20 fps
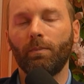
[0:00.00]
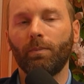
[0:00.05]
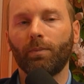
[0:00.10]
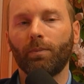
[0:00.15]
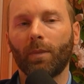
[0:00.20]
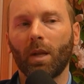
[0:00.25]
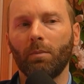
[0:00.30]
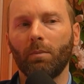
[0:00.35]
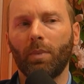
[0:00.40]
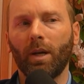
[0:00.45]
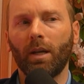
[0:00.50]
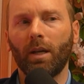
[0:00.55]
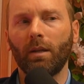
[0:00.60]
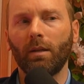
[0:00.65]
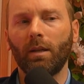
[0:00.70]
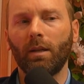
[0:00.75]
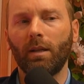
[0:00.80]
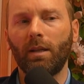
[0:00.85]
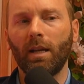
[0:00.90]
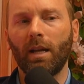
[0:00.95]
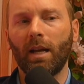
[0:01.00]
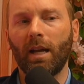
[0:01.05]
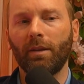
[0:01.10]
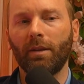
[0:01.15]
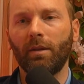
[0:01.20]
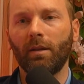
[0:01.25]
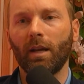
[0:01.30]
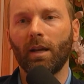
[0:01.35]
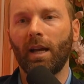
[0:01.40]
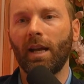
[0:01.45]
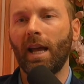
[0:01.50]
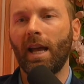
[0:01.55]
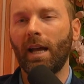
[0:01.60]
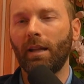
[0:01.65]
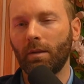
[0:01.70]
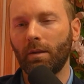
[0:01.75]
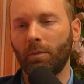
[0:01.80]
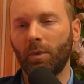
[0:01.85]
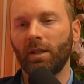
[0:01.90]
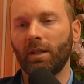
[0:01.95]
But yeah, I think I had the
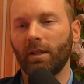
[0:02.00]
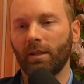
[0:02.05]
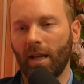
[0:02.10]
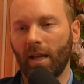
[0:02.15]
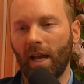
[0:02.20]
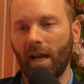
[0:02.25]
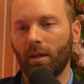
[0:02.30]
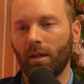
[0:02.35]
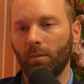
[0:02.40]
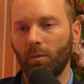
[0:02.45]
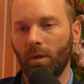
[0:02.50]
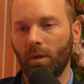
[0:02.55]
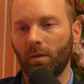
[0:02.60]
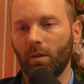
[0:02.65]
business acumen,